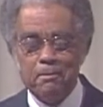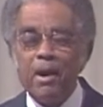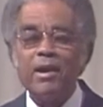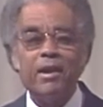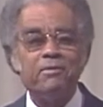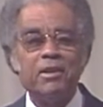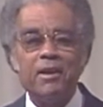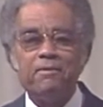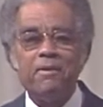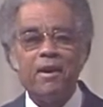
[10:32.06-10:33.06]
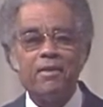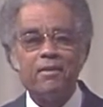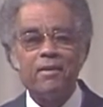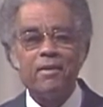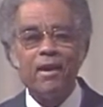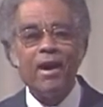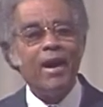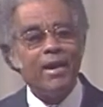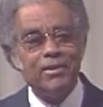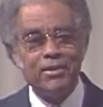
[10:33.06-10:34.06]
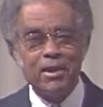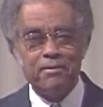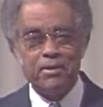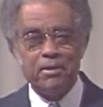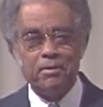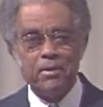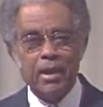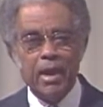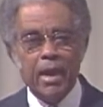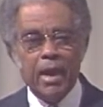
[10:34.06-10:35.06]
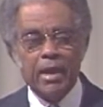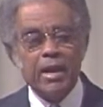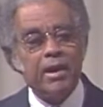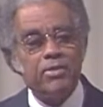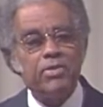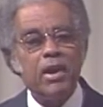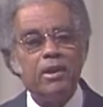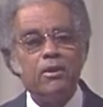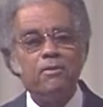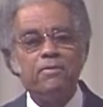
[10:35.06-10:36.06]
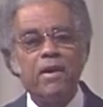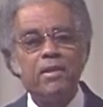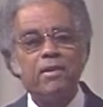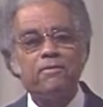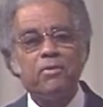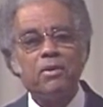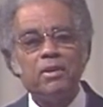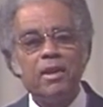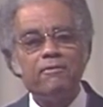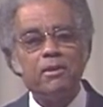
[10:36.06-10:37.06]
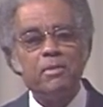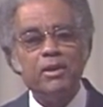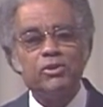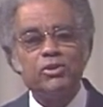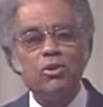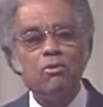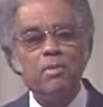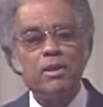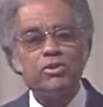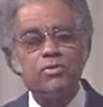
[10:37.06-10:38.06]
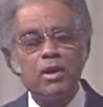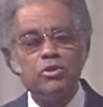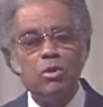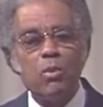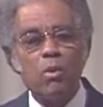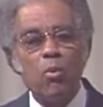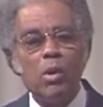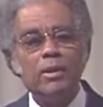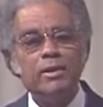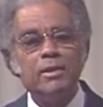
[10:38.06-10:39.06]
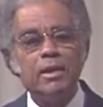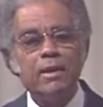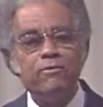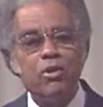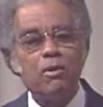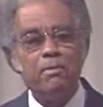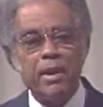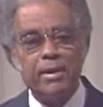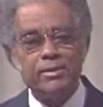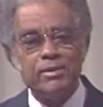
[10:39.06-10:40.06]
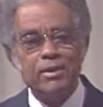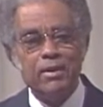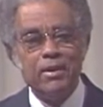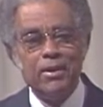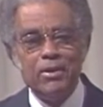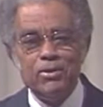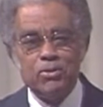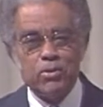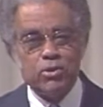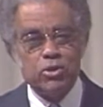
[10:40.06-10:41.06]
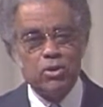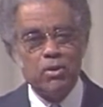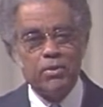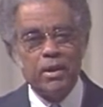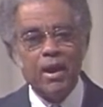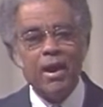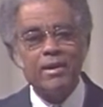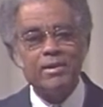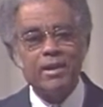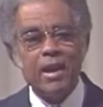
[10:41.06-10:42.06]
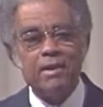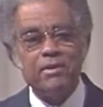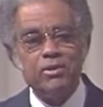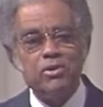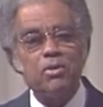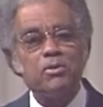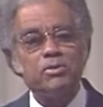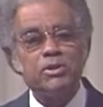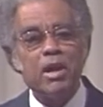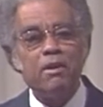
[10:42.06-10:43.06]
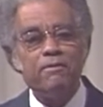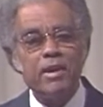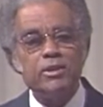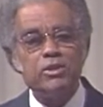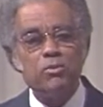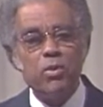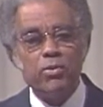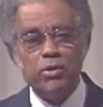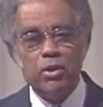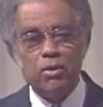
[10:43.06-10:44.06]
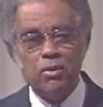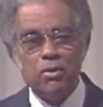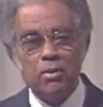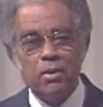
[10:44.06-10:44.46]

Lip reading: My Heavenly Father, I love you. And I thank you, Father, for loving me so much that you were willing to give your best to ensure that I could have eternal salvation with you,